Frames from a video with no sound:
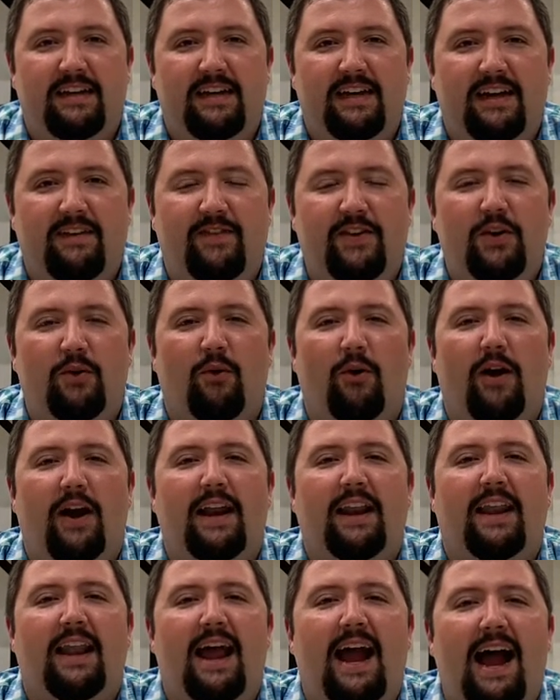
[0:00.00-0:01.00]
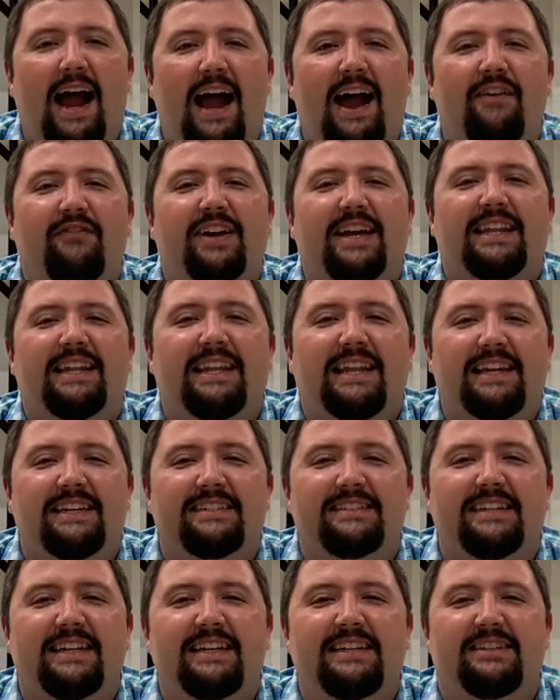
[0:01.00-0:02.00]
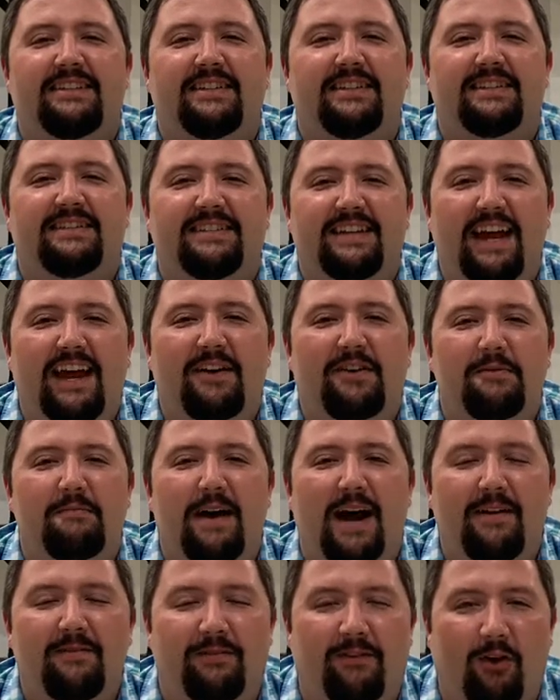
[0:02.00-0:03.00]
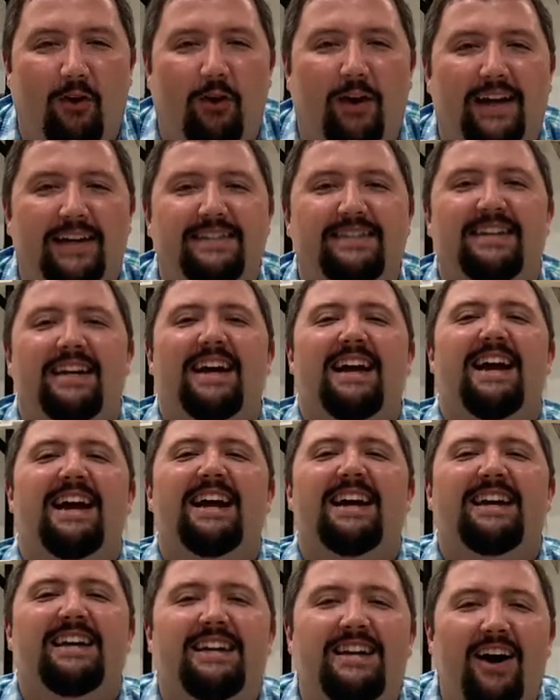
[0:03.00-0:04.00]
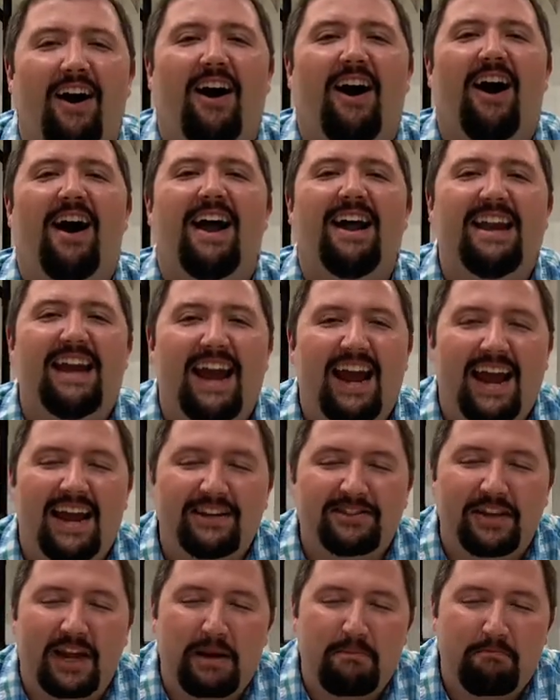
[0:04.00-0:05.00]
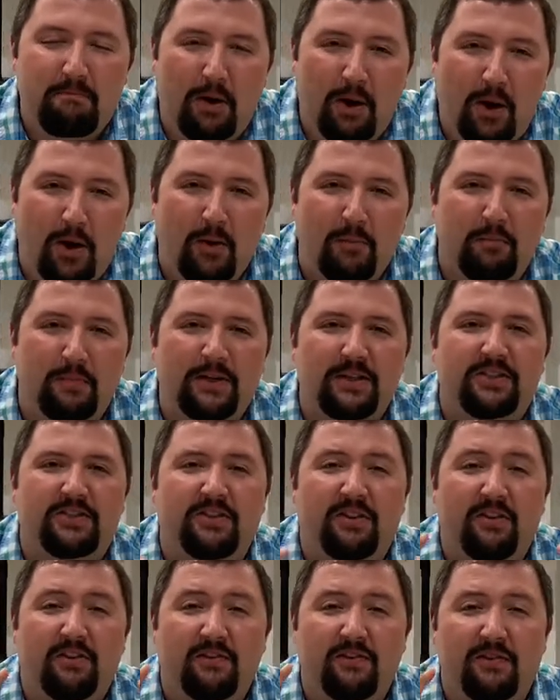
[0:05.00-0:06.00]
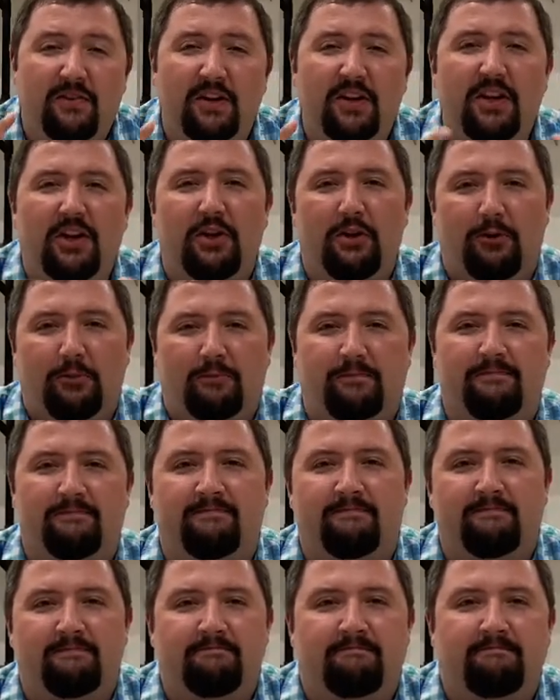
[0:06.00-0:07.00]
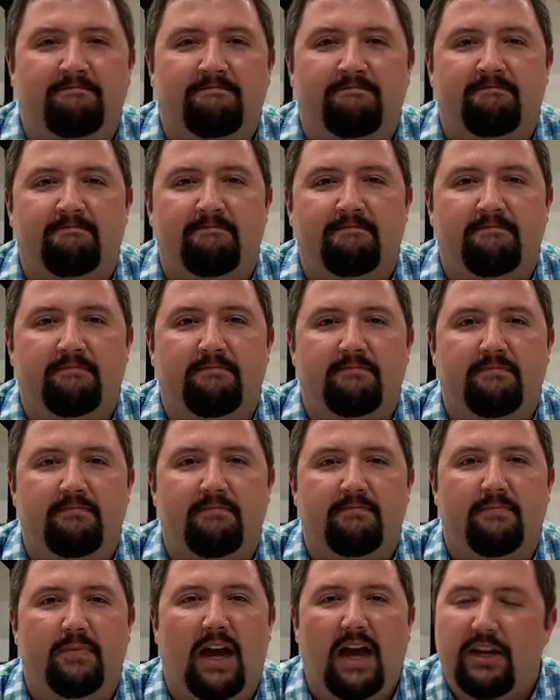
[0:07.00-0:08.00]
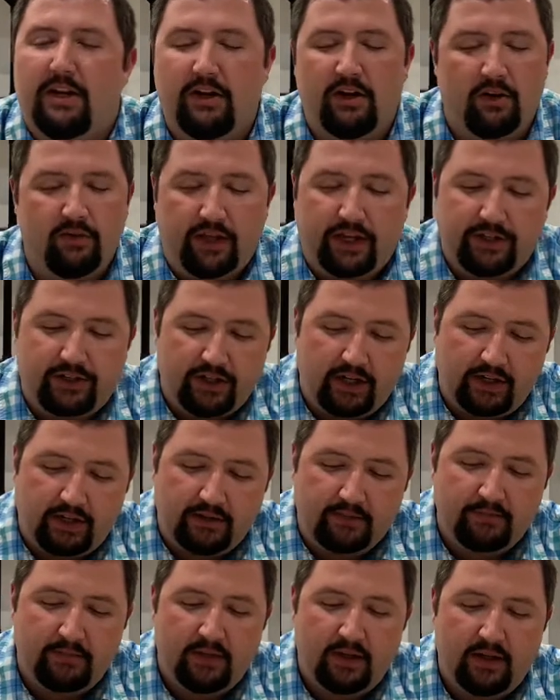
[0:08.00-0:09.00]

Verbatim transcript: If you are alive and listening to the sound of my voice, God has a purpose for you. How do you know that, Jacob?